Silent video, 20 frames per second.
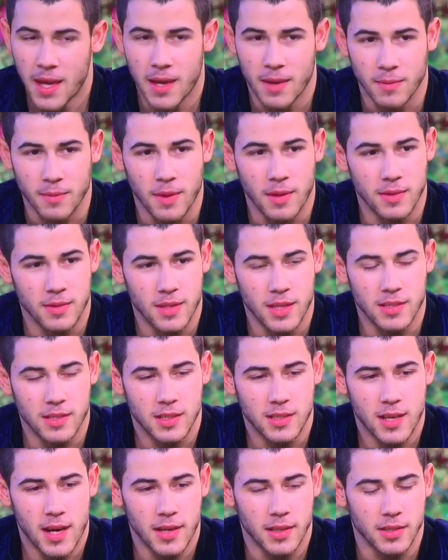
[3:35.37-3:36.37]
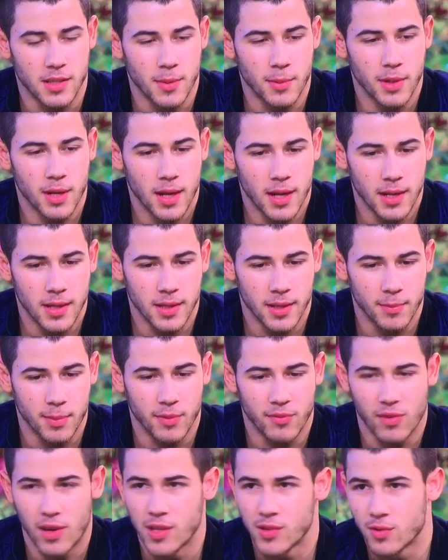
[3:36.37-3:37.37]
Yeah, it's exciting. Demi and I have
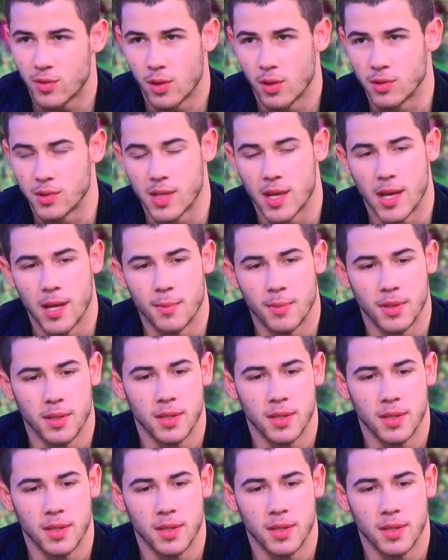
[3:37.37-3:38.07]
been friends for a long time,